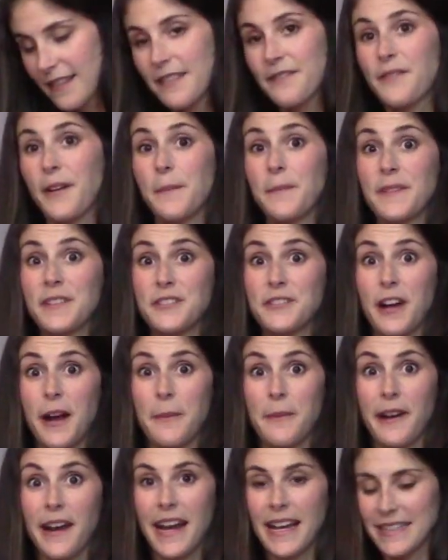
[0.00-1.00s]
from the
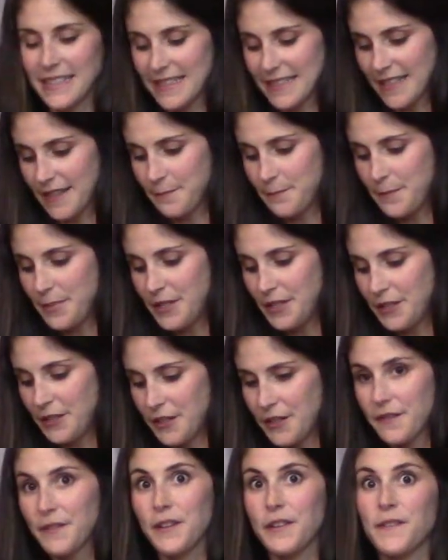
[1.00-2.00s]
strawberries, it's a
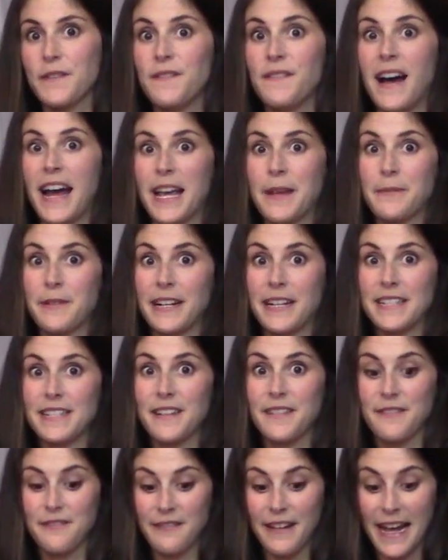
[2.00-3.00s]
beautiful, vibrant
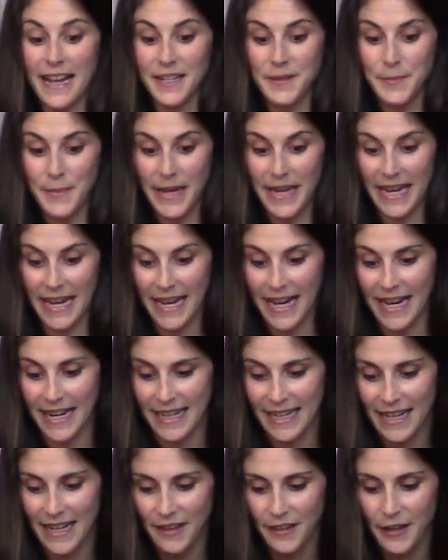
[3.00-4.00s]
red, pink
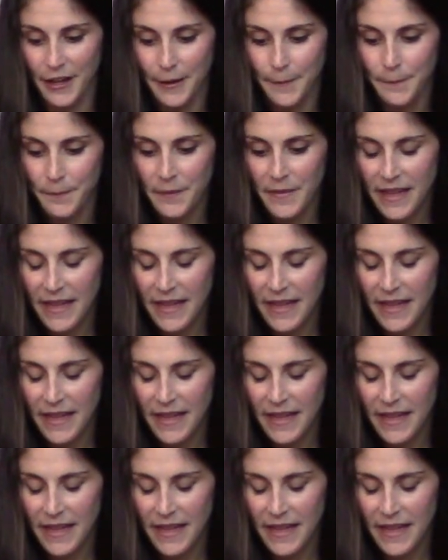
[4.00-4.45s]
kind of color.